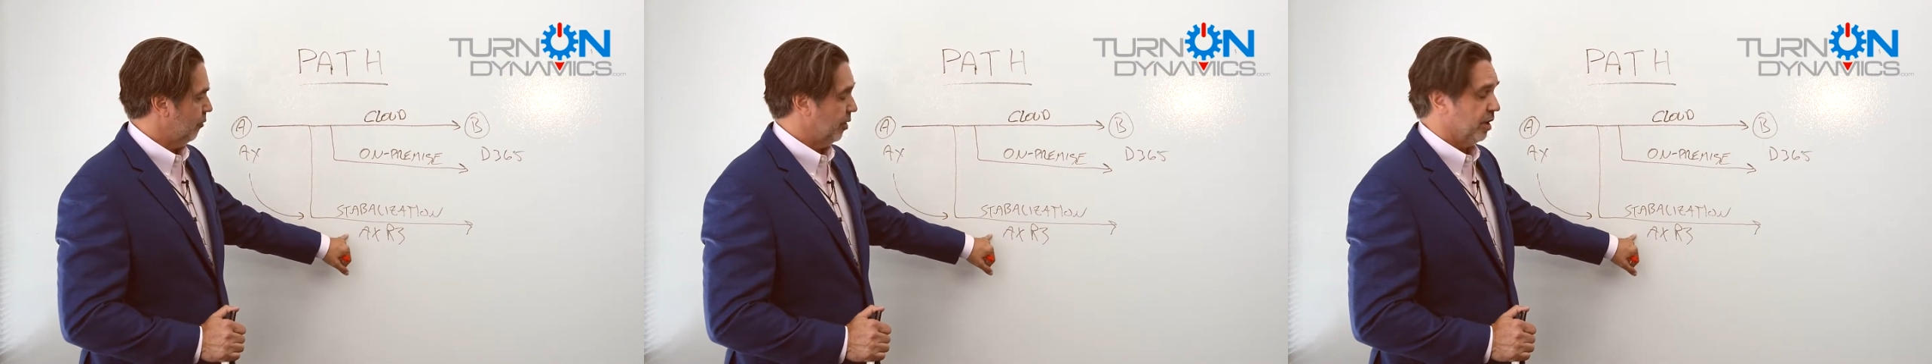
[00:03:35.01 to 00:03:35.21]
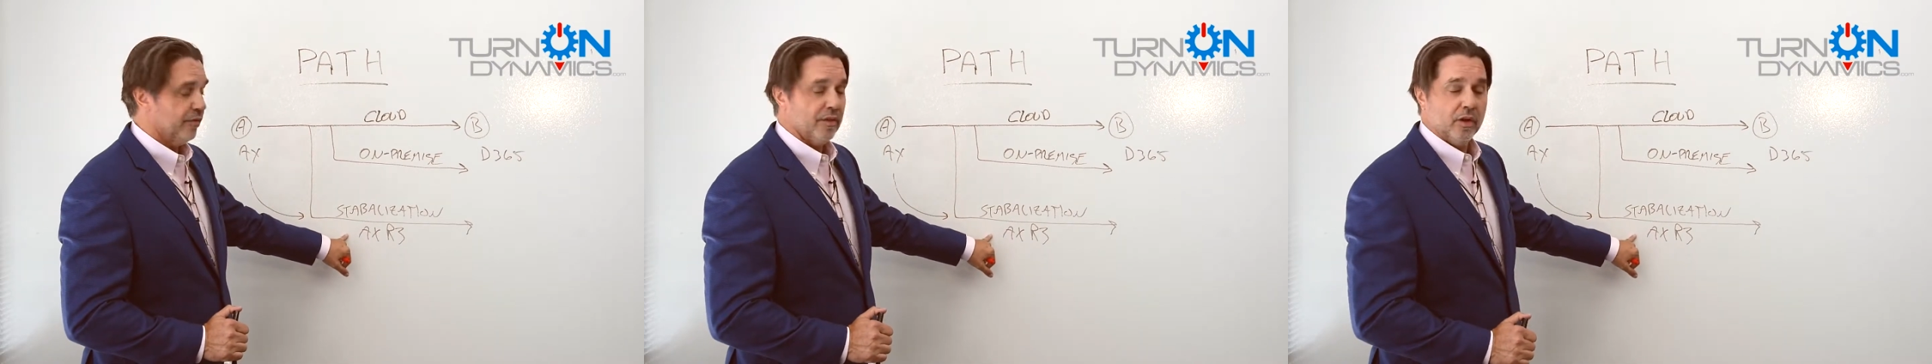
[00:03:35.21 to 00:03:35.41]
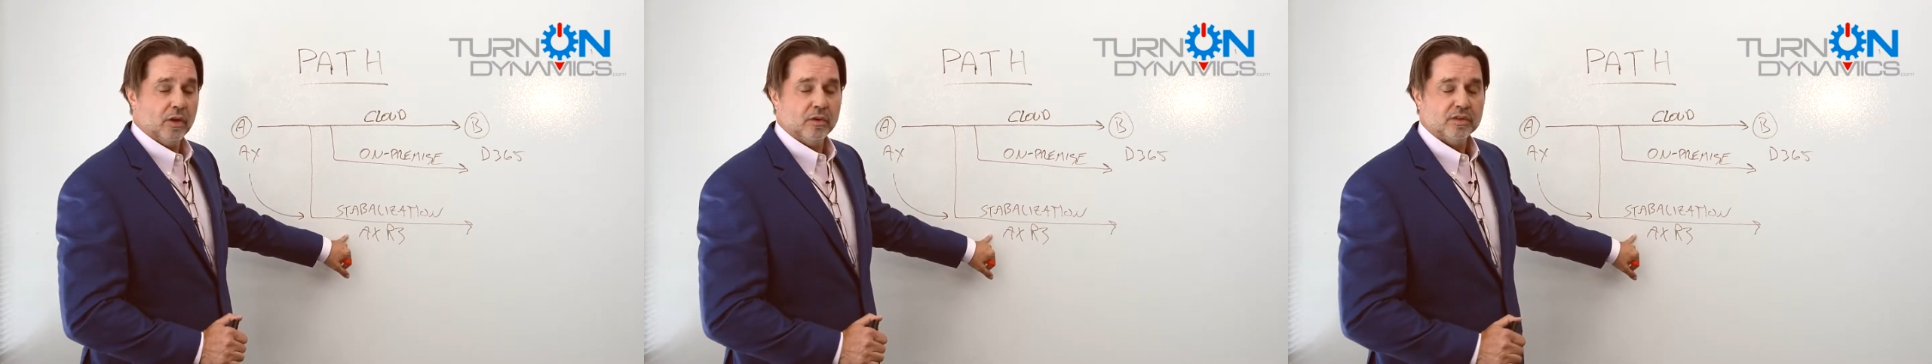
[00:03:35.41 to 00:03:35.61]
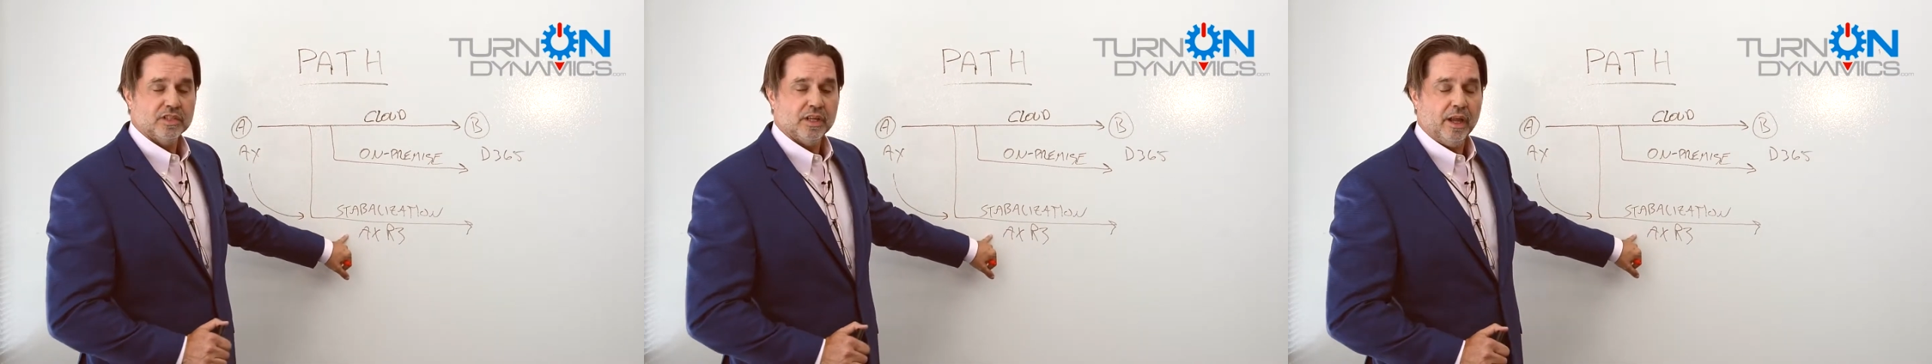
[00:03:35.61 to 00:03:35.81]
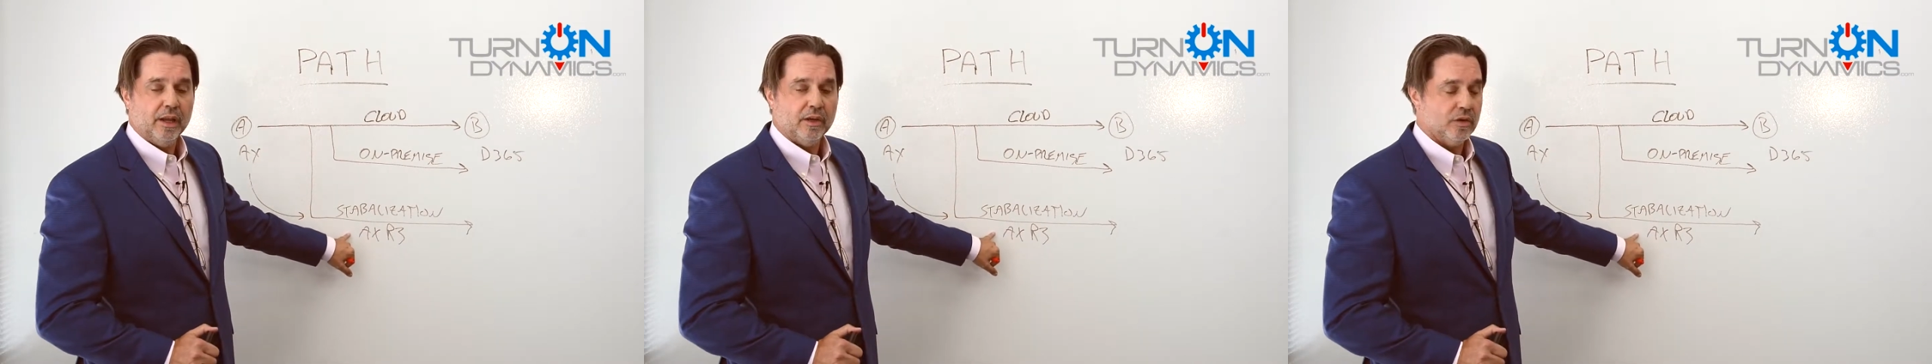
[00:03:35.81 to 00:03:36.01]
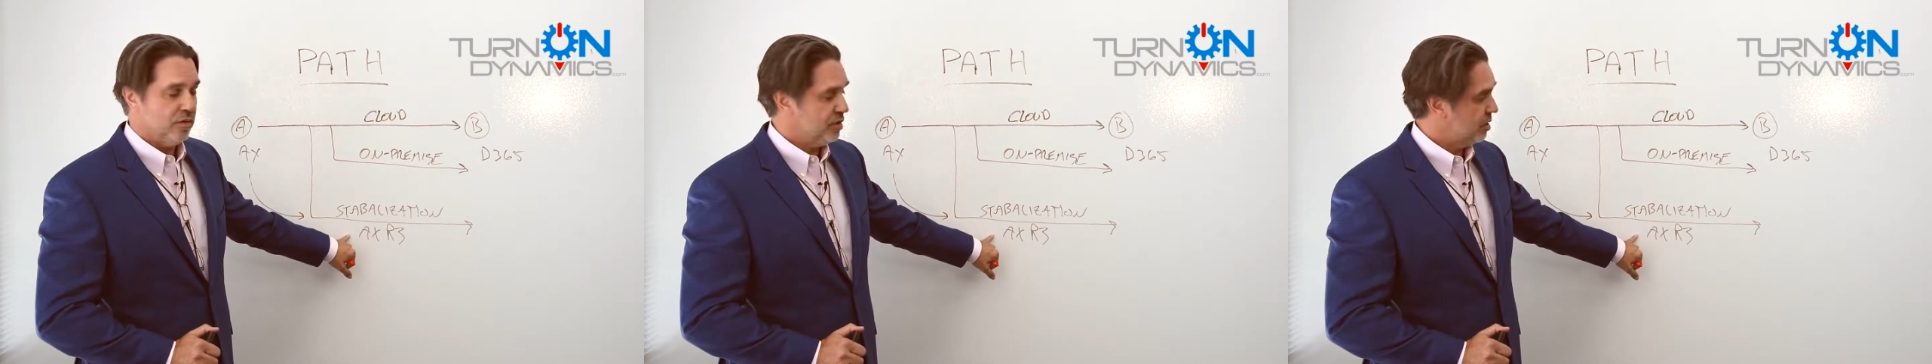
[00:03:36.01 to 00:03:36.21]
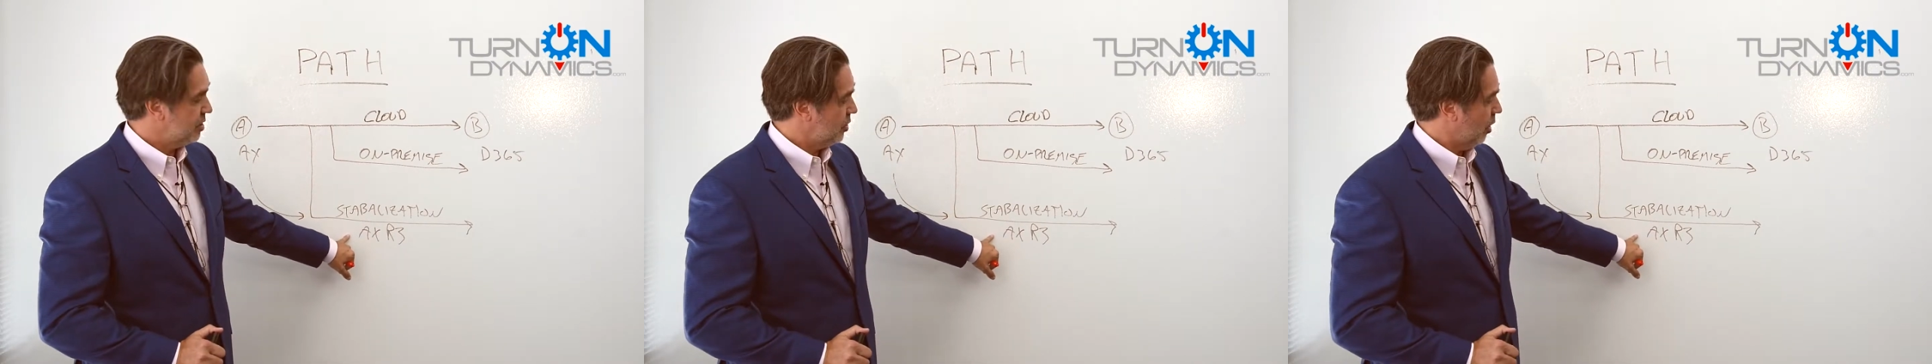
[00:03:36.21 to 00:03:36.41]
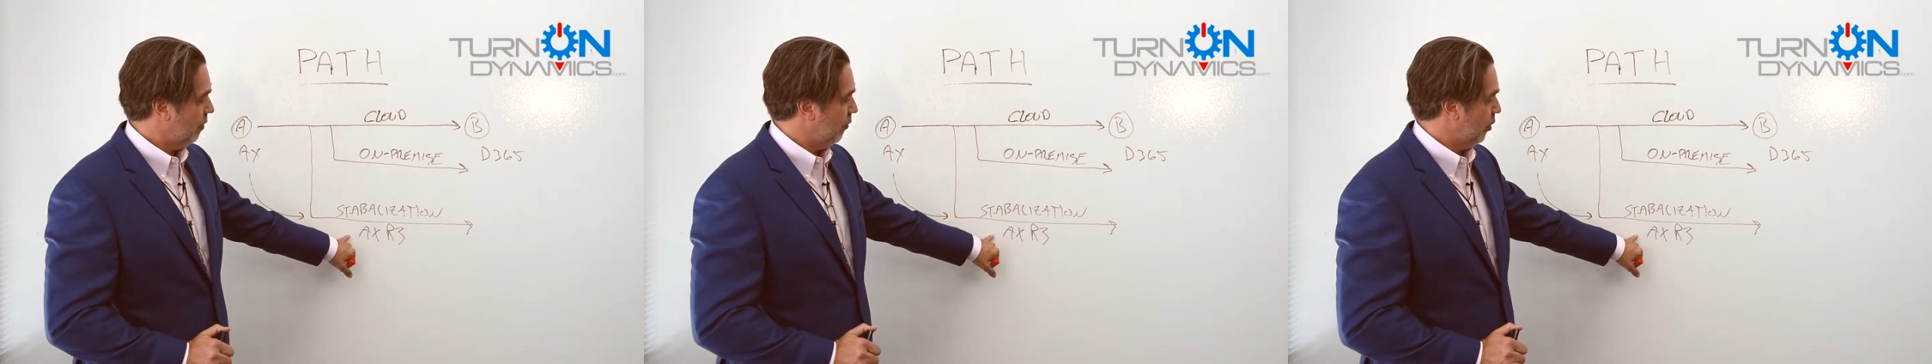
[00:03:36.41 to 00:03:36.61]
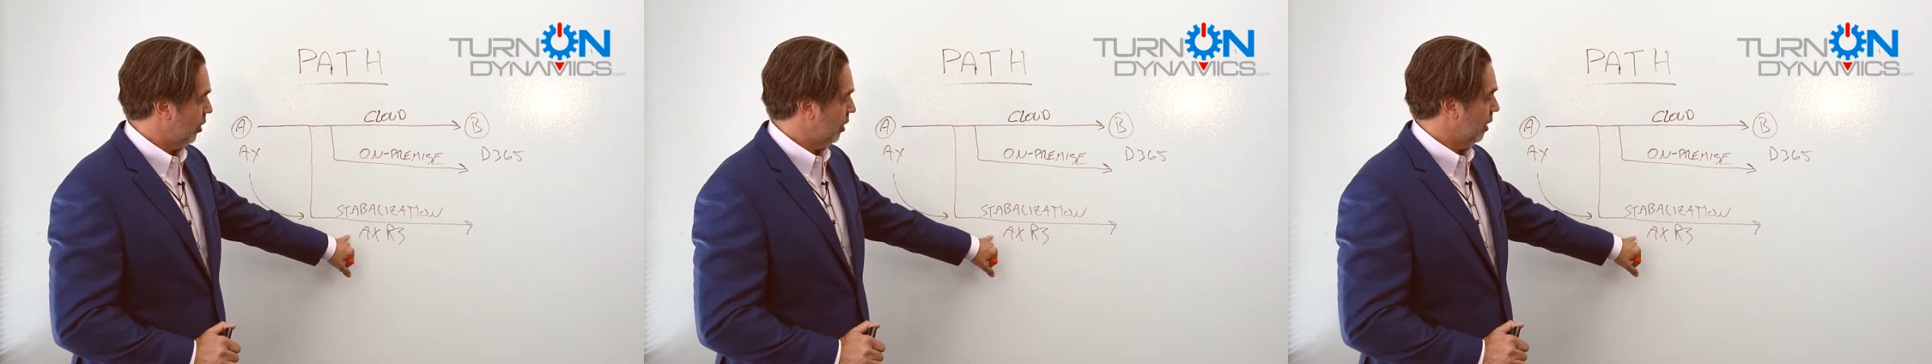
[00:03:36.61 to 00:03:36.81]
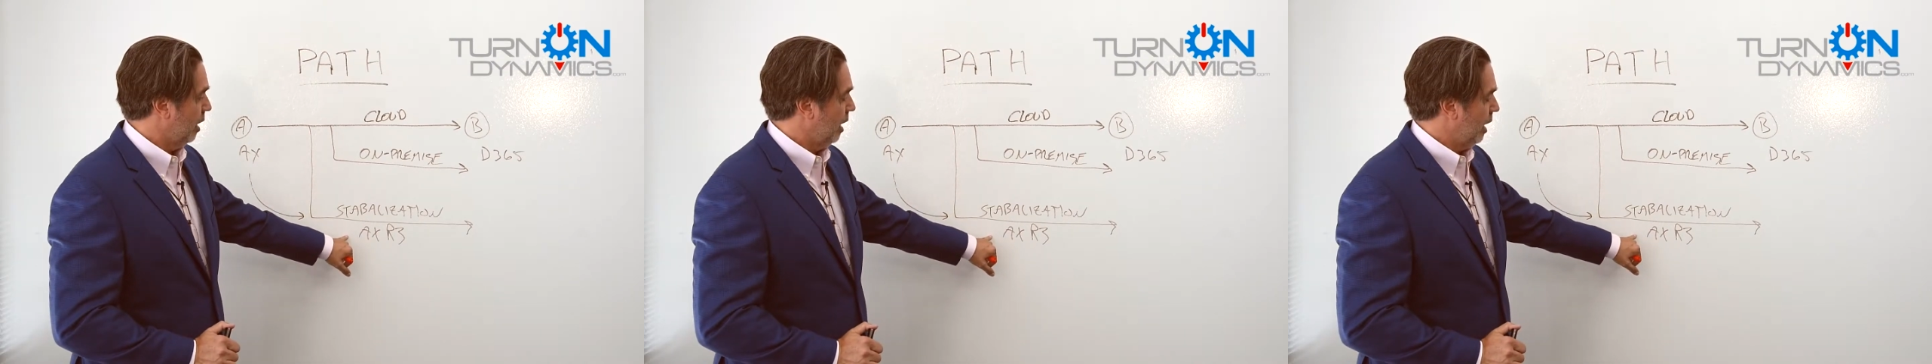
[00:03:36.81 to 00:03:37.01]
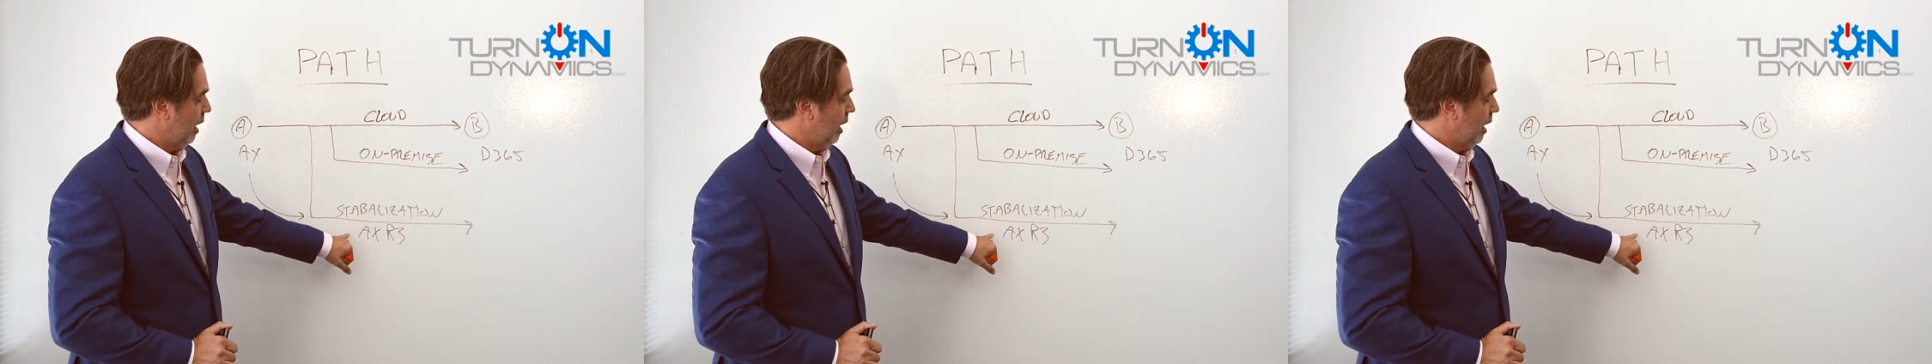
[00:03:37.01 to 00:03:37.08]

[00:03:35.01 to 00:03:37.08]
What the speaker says: rid of those and use the software